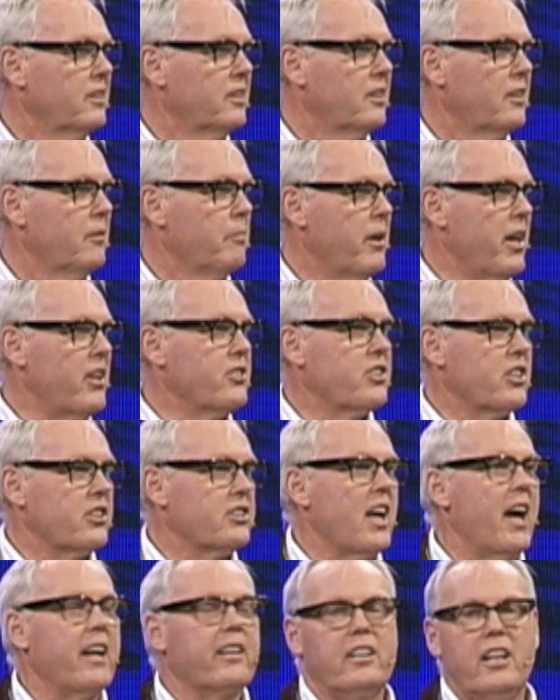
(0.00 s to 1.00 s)
But that's just
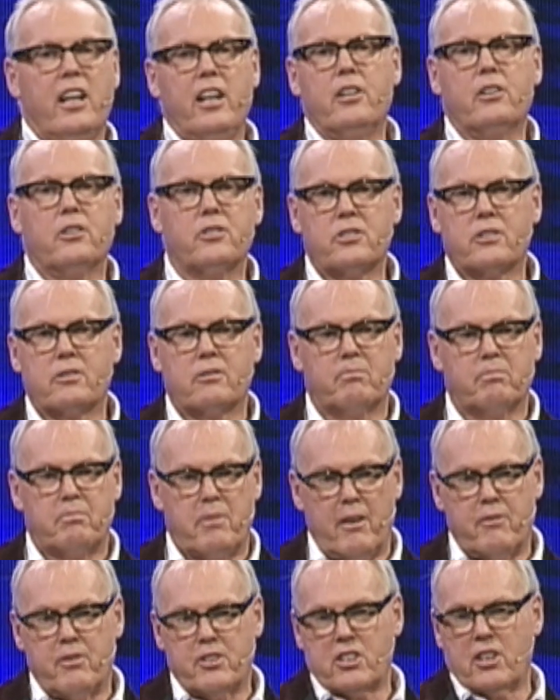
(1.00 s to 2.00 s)
like needles.
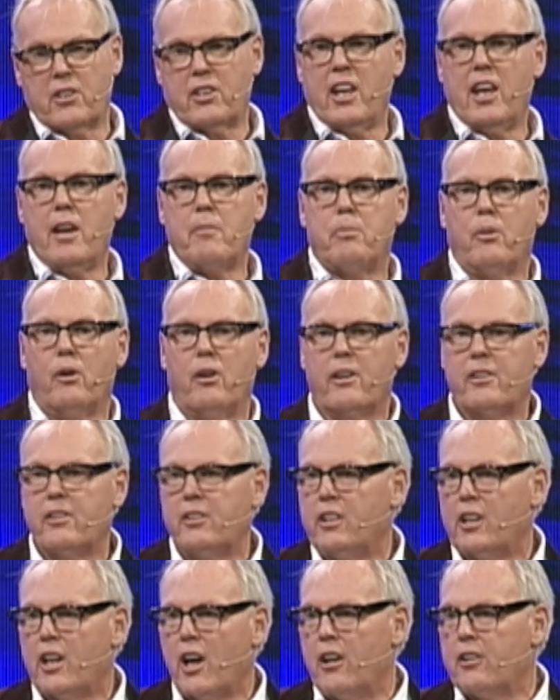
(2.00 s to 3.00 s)
Bev was at the airport and you
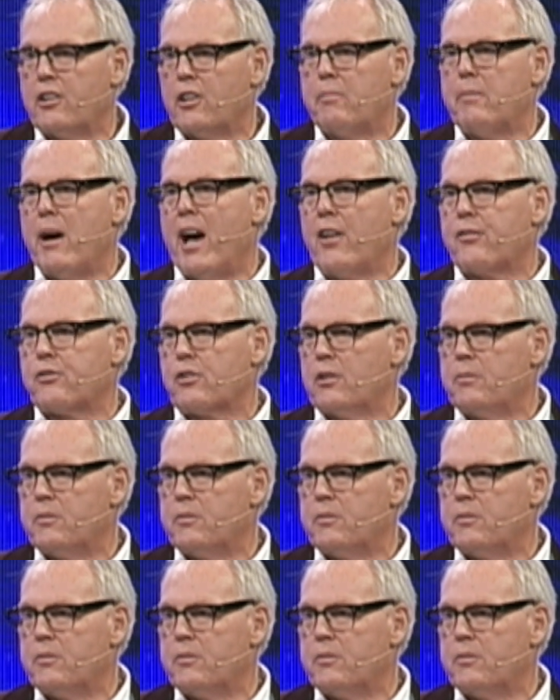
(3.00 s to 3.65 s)
go into the bathroom,